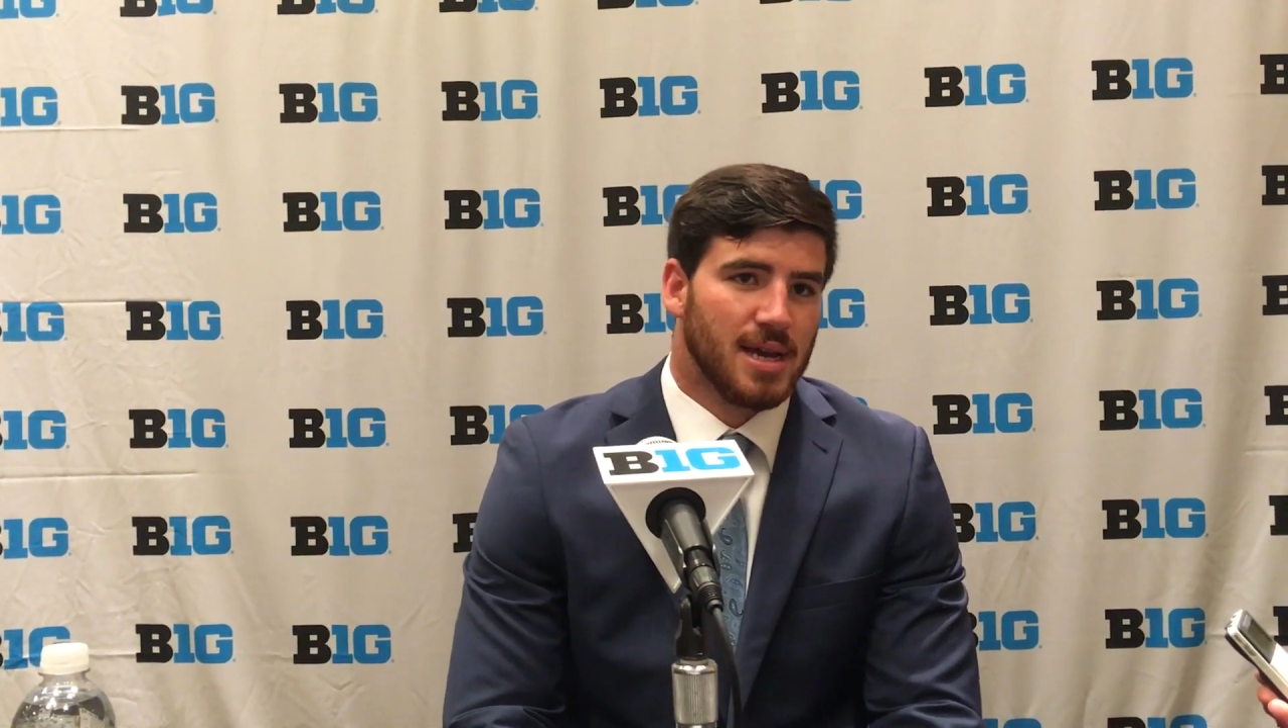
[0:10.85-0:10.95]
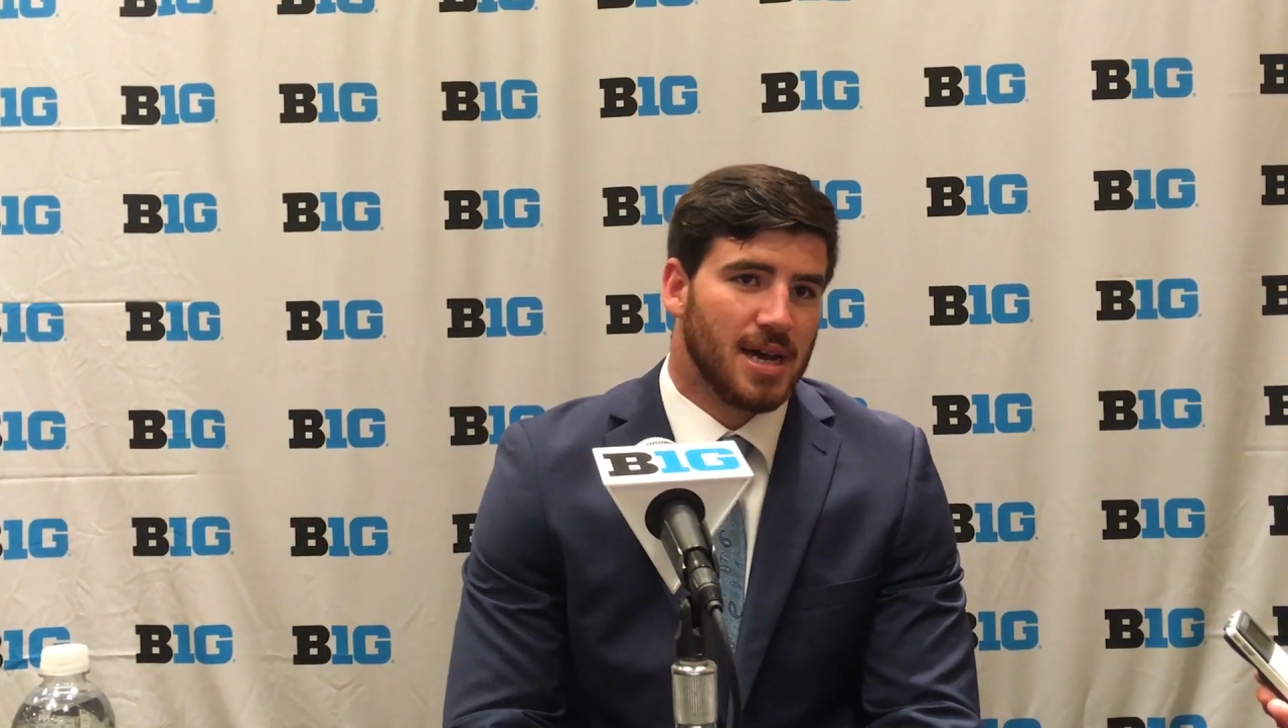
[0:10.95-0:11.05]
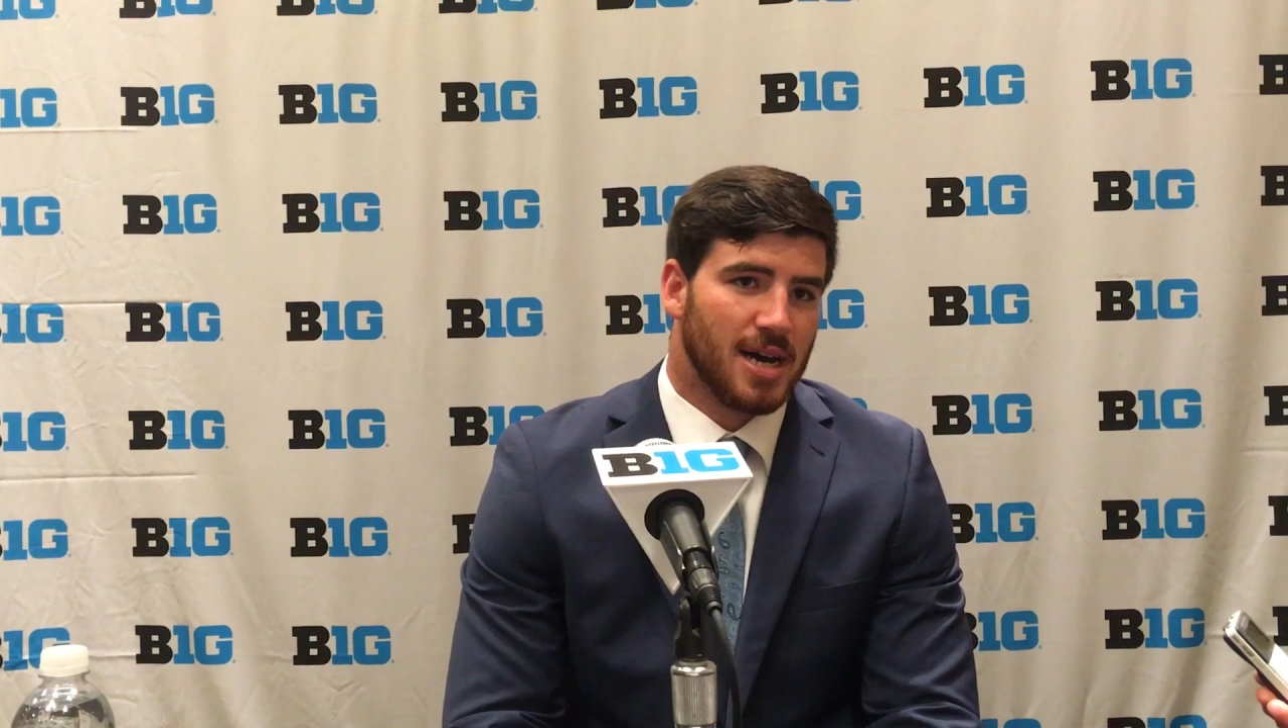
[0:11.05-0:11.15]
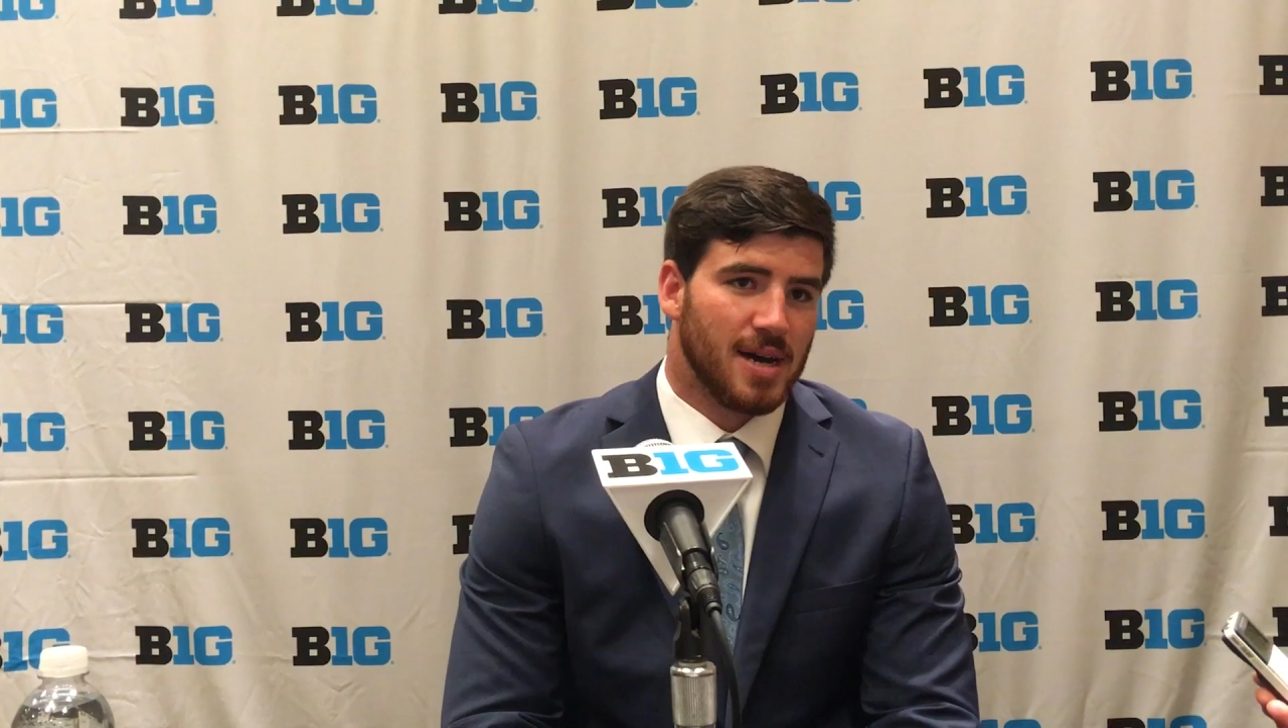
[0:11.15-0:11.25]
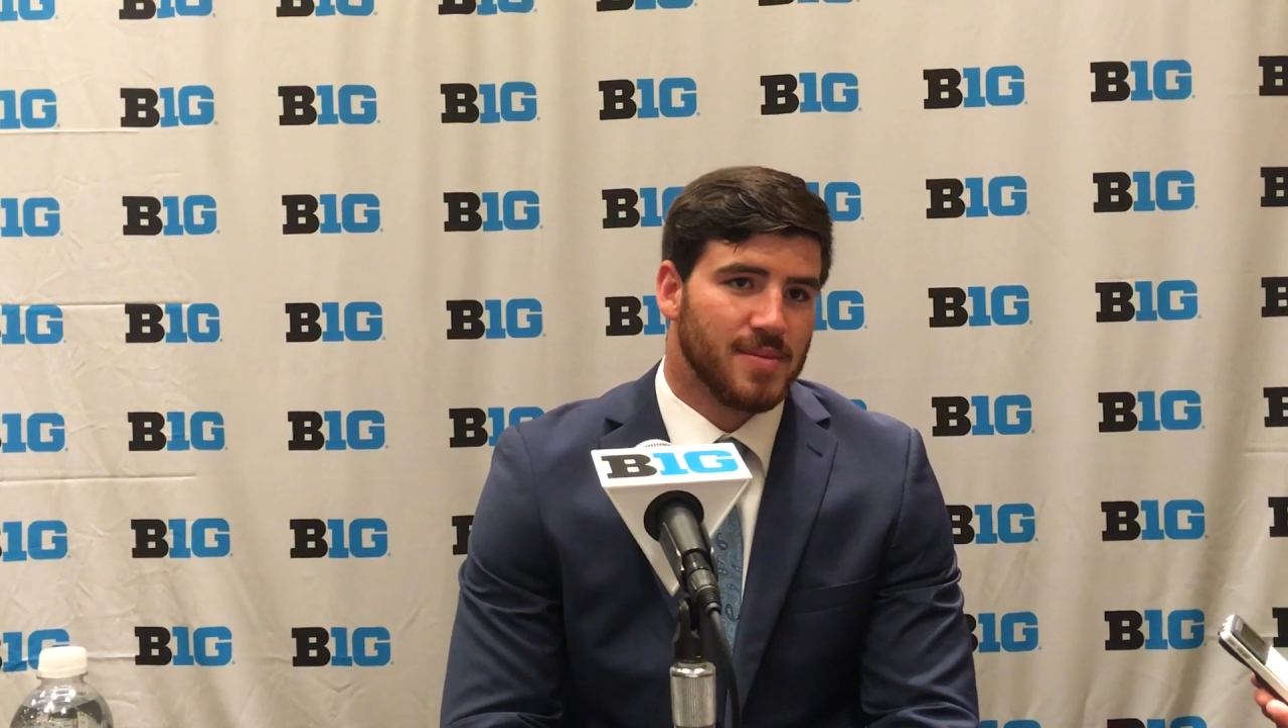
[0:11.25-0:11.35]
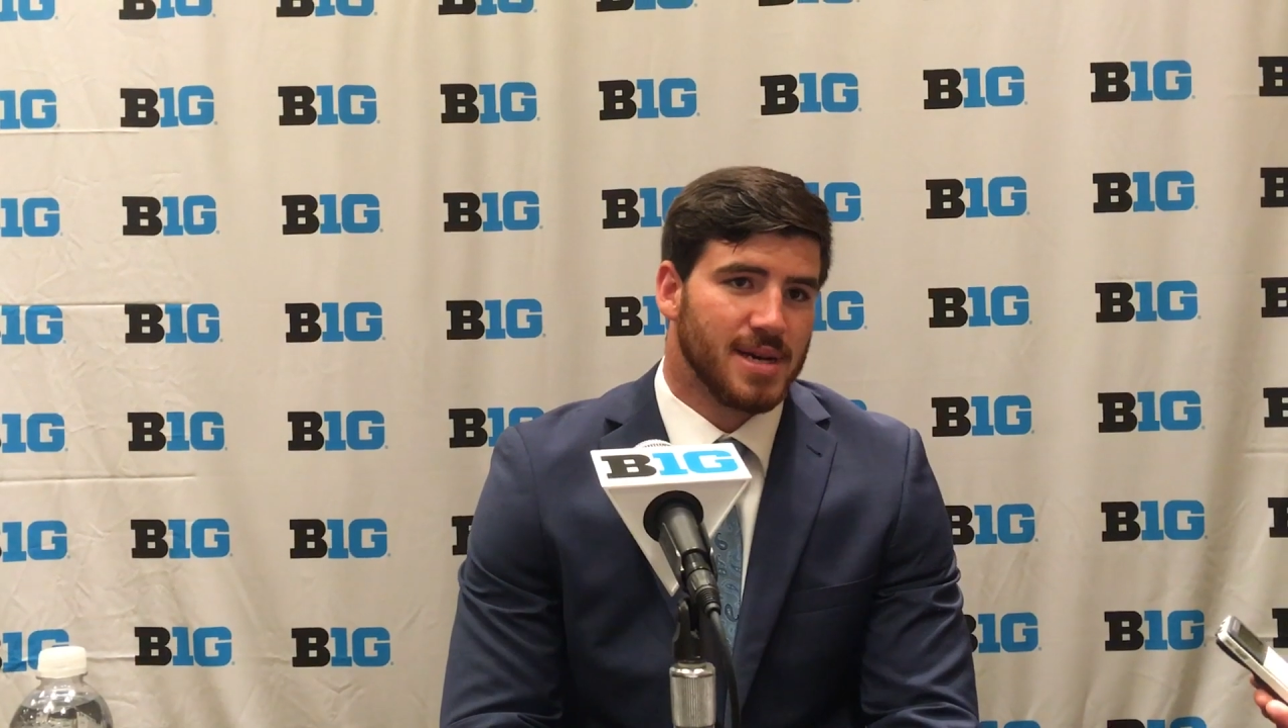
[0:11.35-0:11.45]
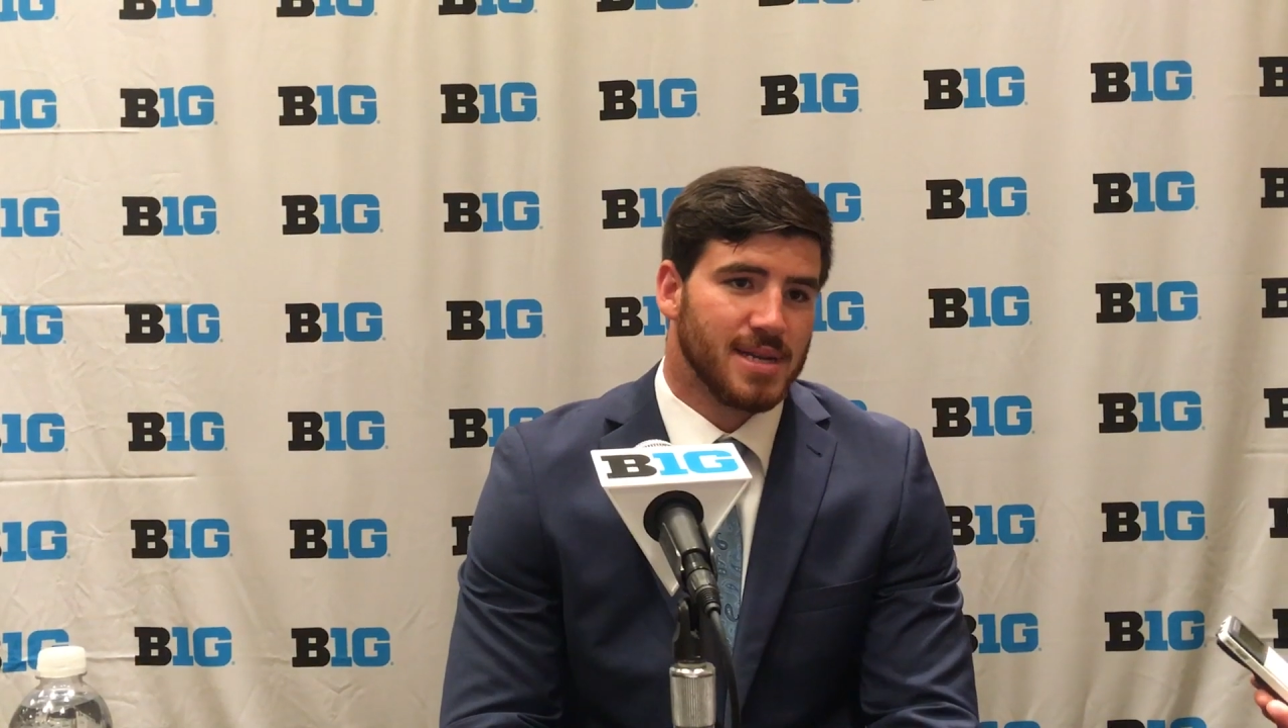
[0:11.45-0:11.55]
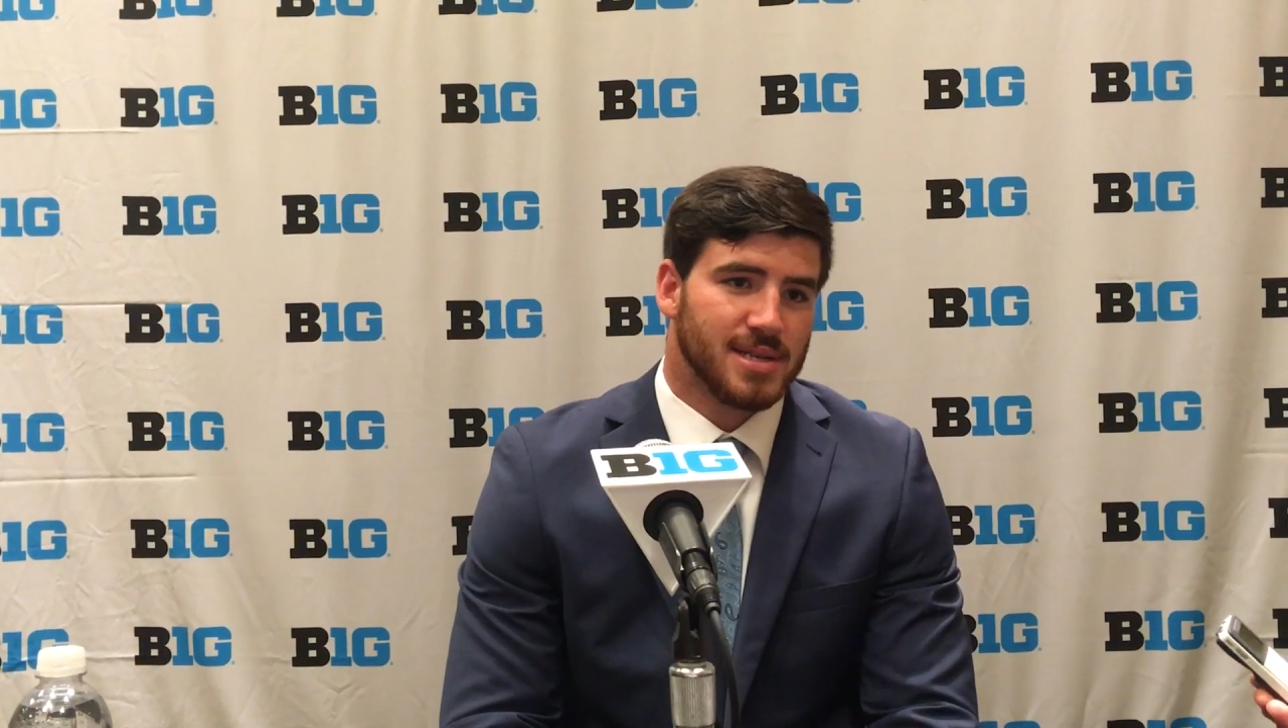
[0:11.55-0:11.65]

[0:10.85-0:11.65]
Um, and